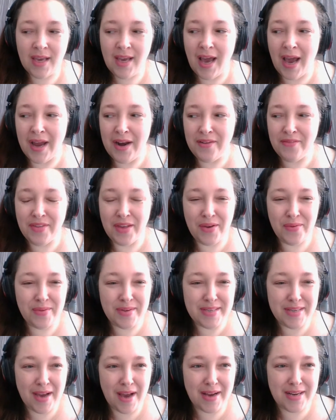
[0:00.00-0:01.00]
kind of like
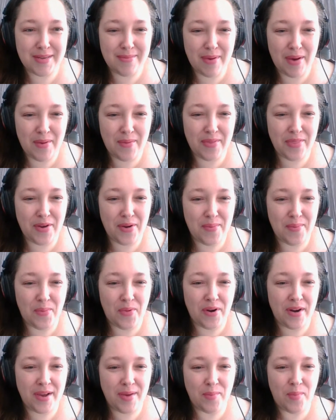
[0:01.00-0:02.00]
we talked about with our
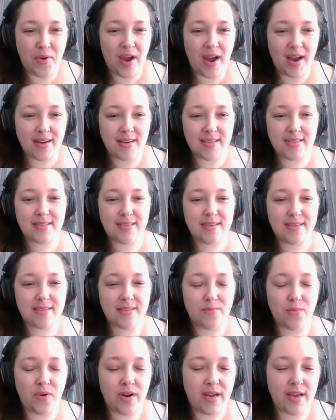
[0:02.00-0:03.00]
morning practice
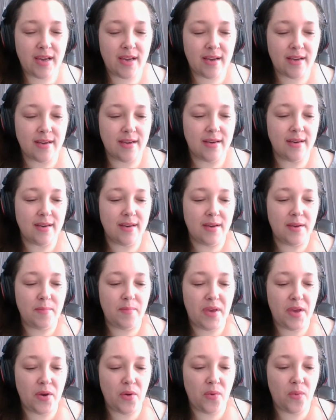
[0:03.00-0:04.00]
this morning.
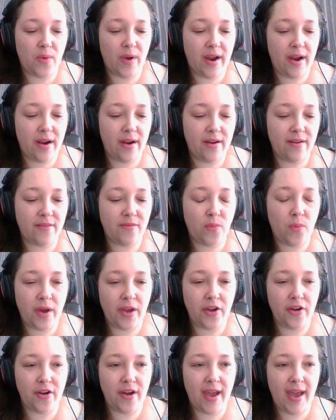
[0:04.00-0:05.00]
Be aware of
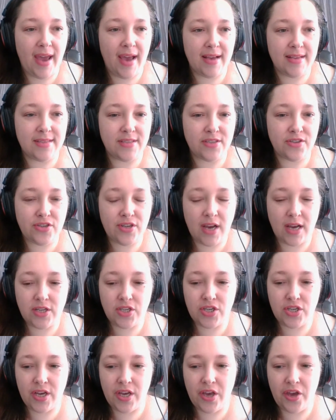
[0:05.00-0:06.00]
what your hands are
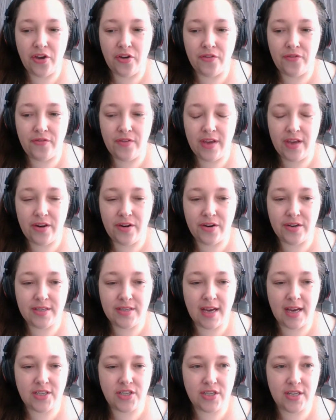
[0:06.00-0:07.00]
touching, your feet are
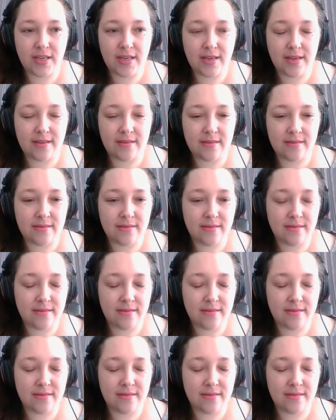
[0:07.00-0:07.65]
touching.